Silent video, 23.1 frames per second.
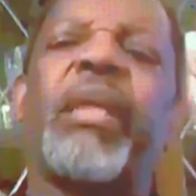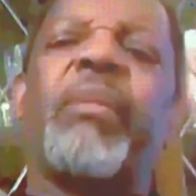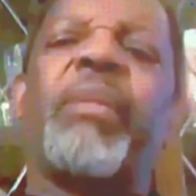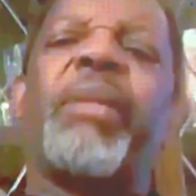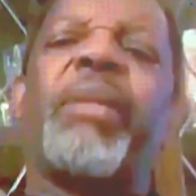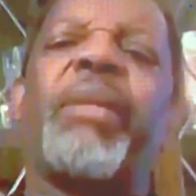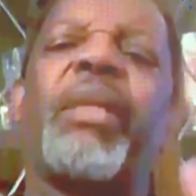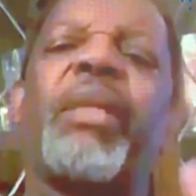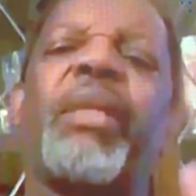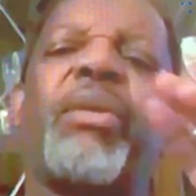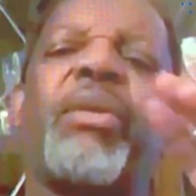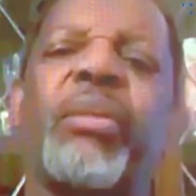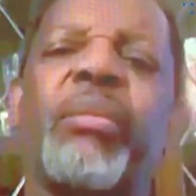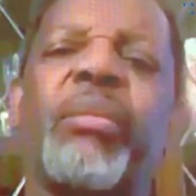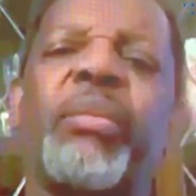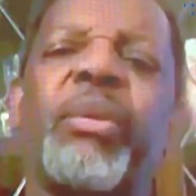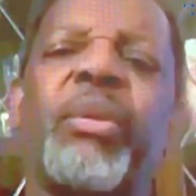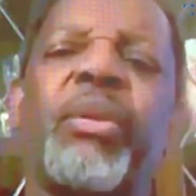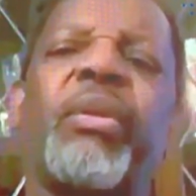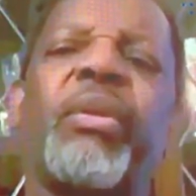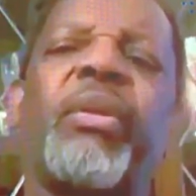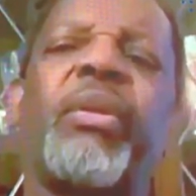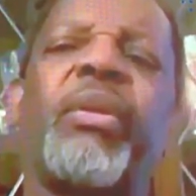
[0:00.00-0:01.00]
We
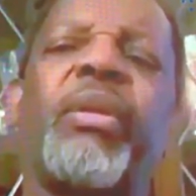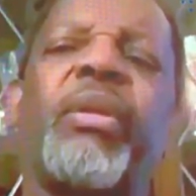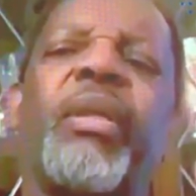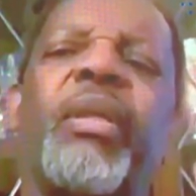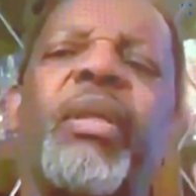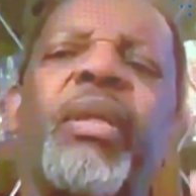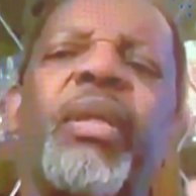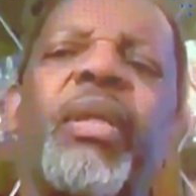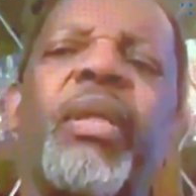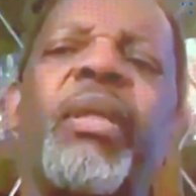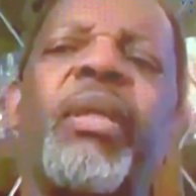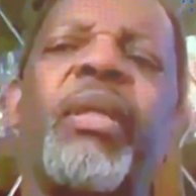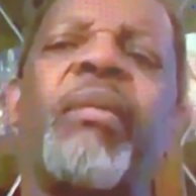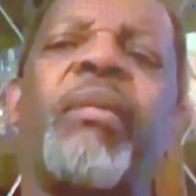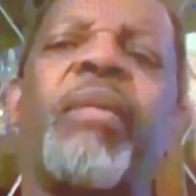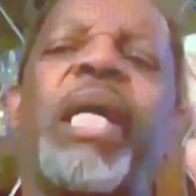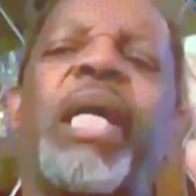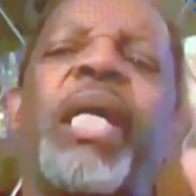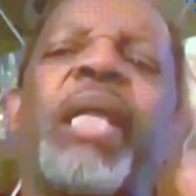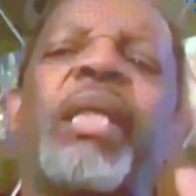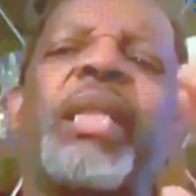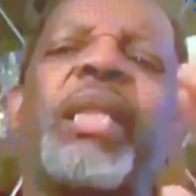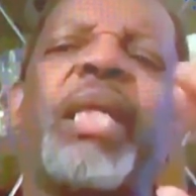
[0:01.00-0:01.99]
bless you.
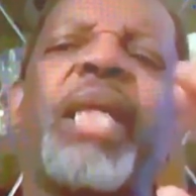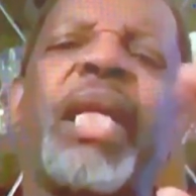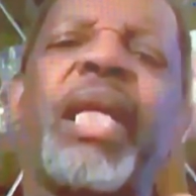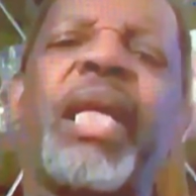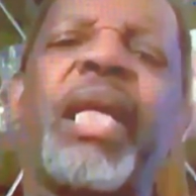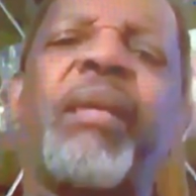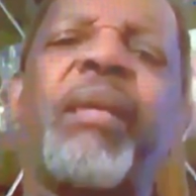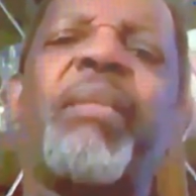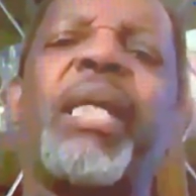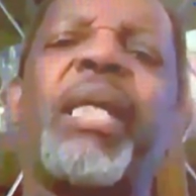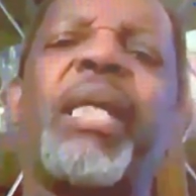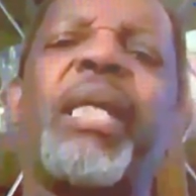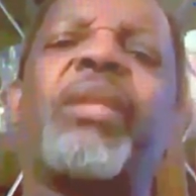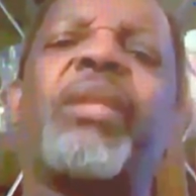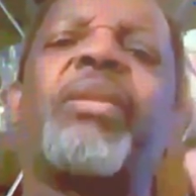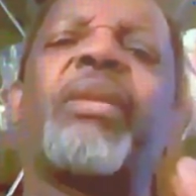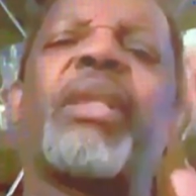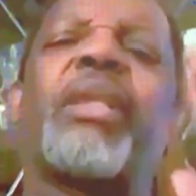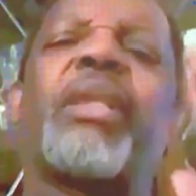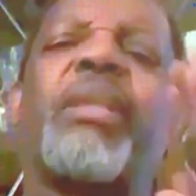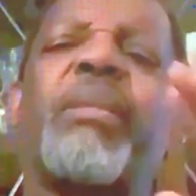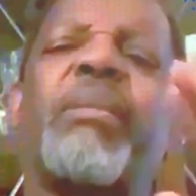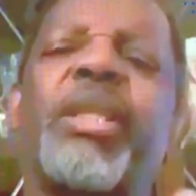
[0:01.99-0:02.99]
We believe that
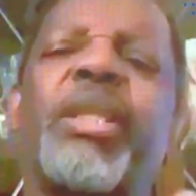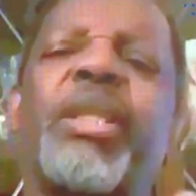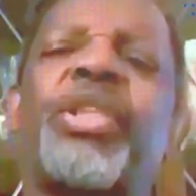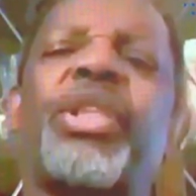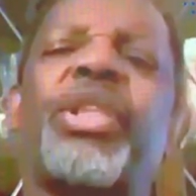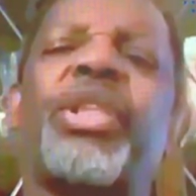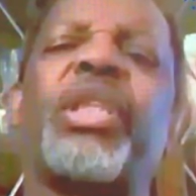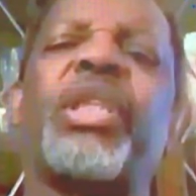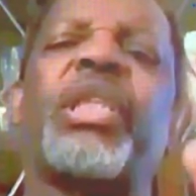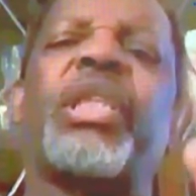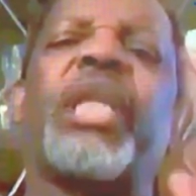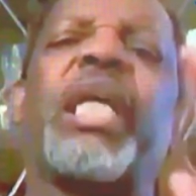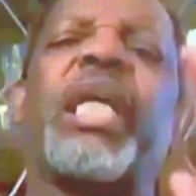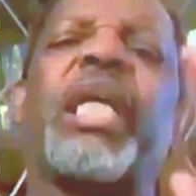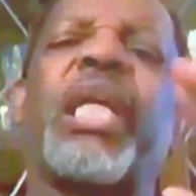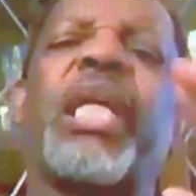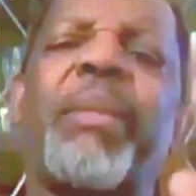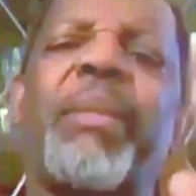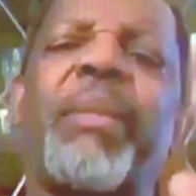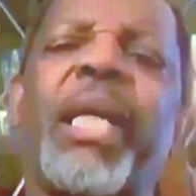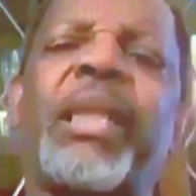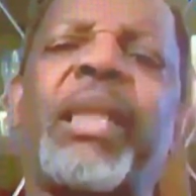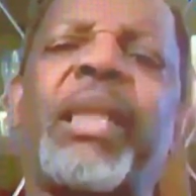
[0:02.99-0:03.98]
nobody can
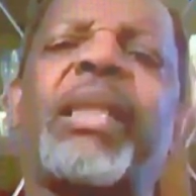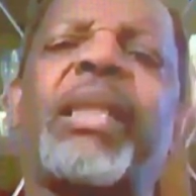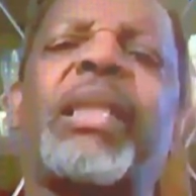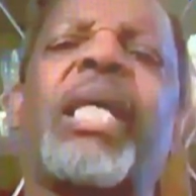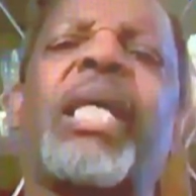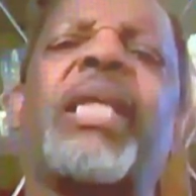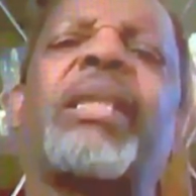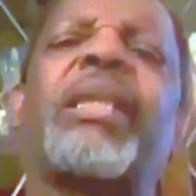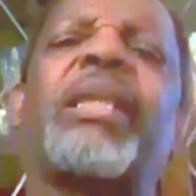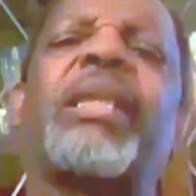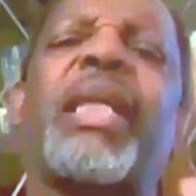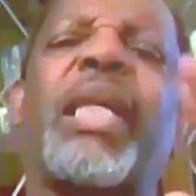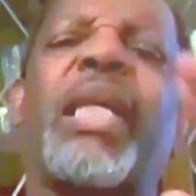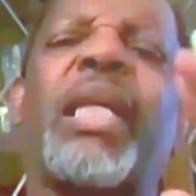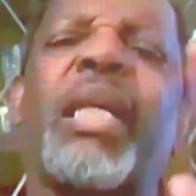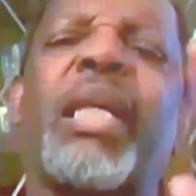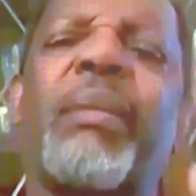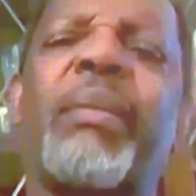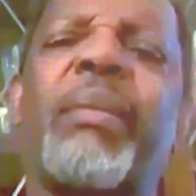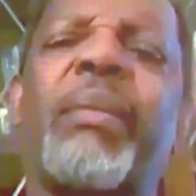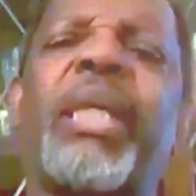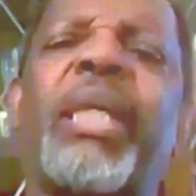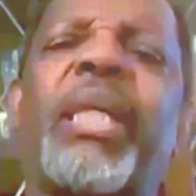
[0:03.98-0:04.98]
step in your
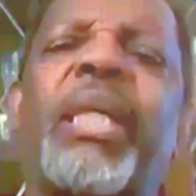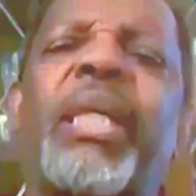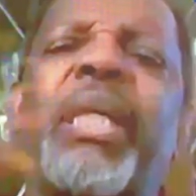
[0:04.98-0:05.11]
presence